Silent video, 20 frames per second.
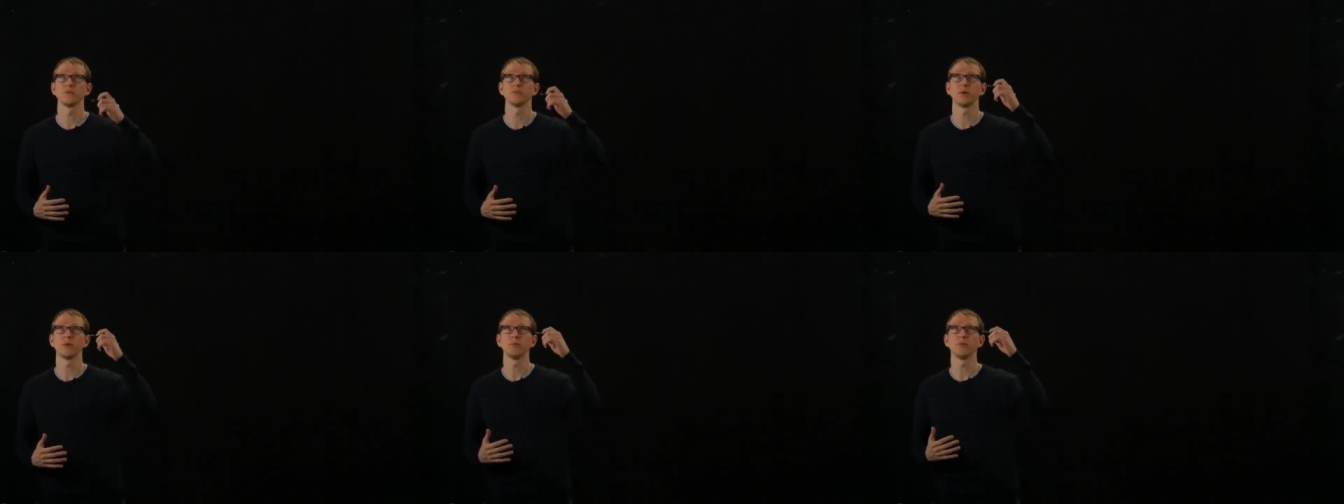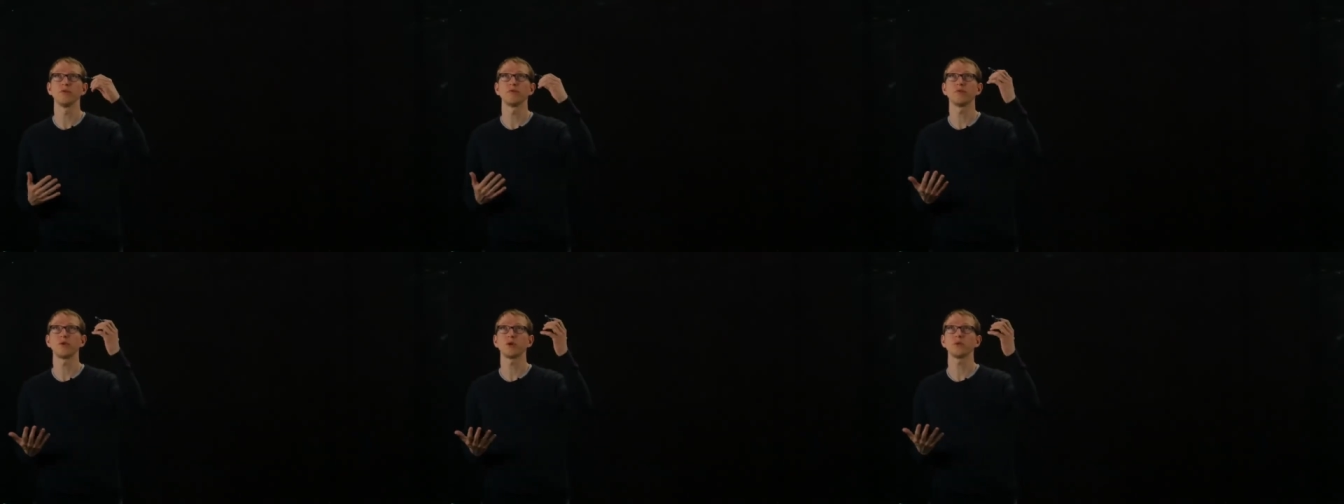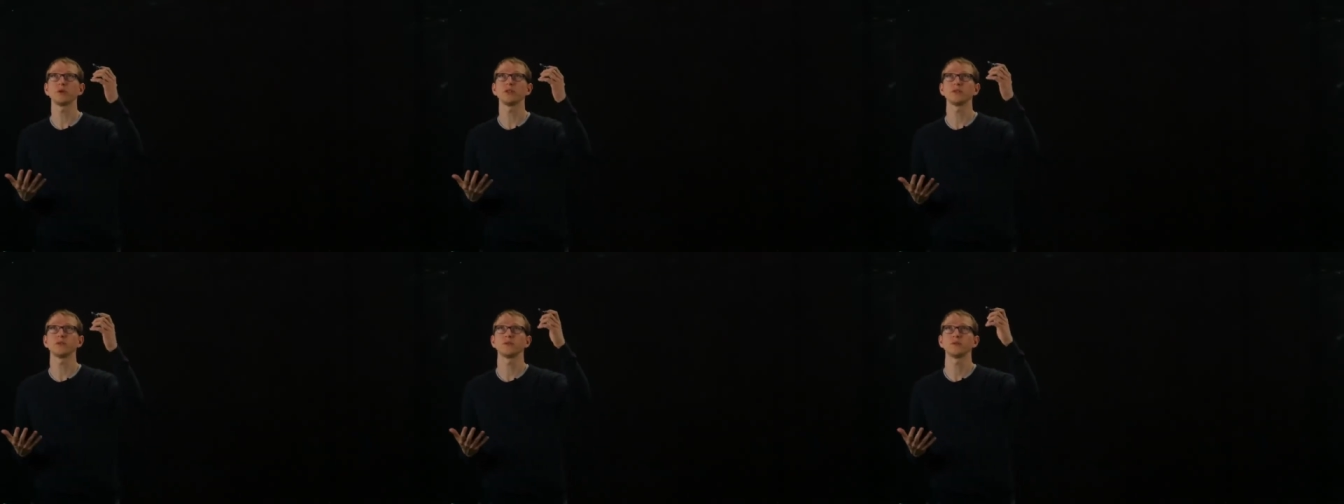But before
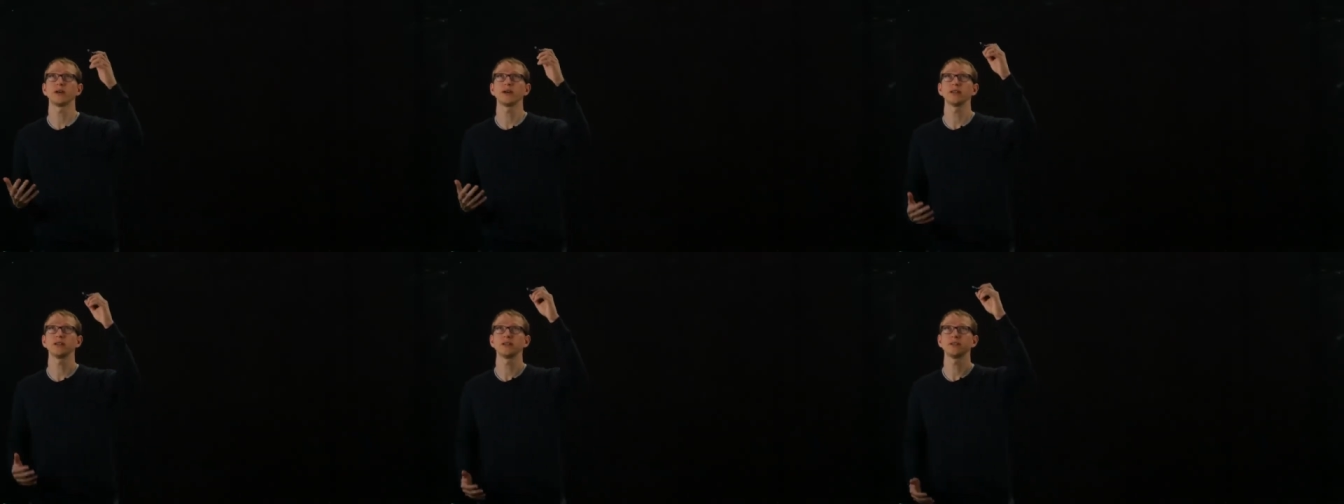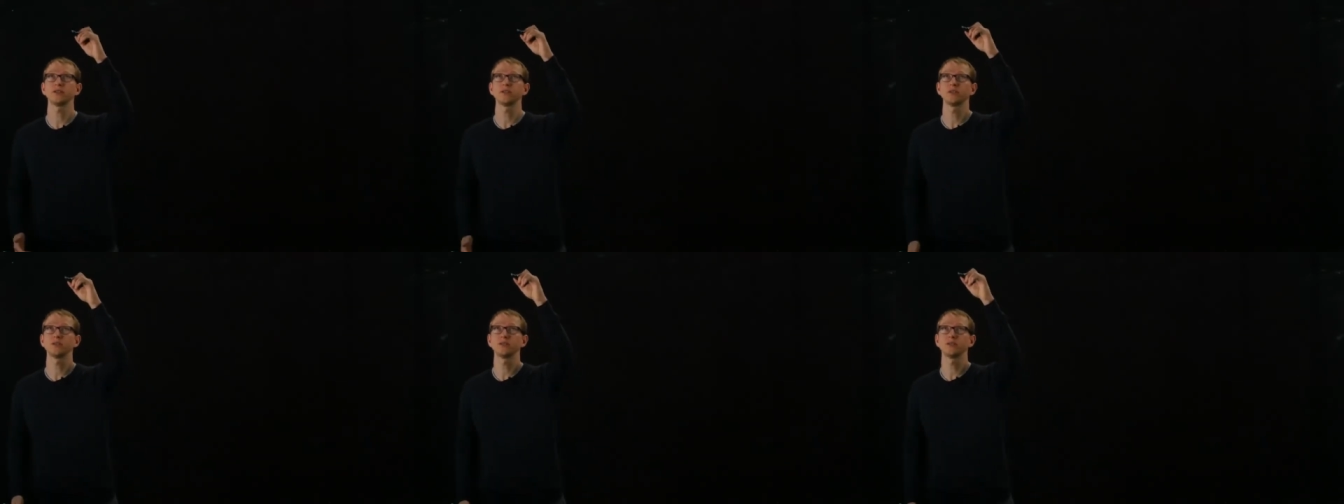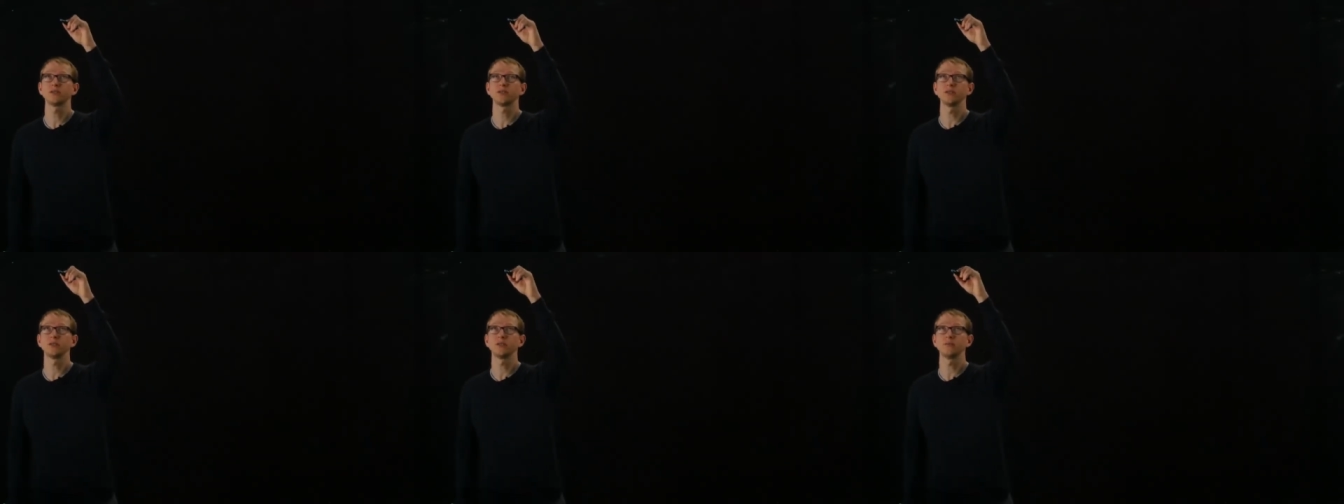we do that, let's
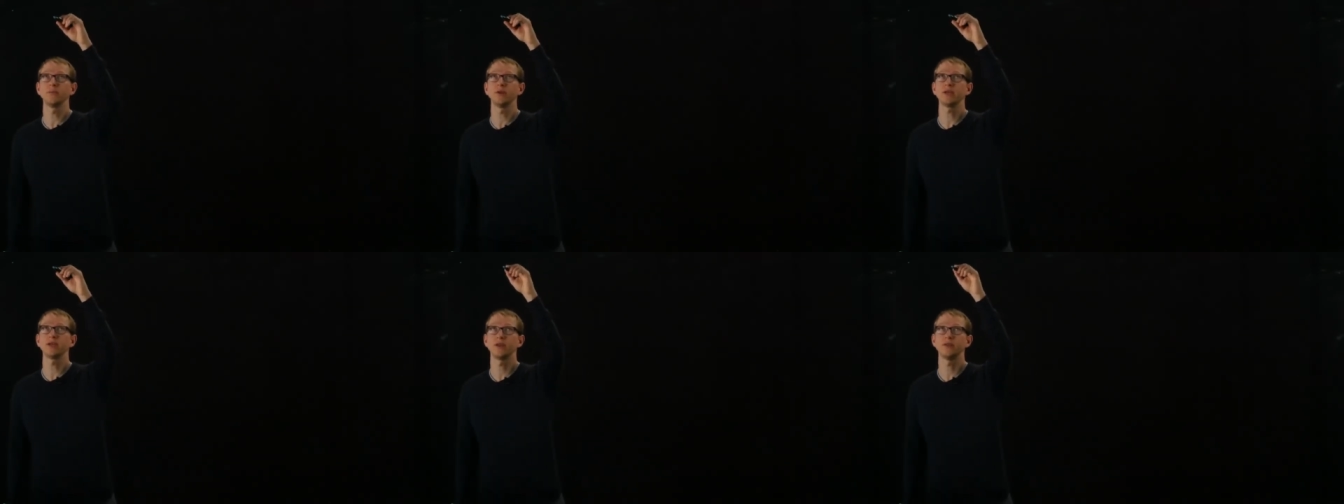just make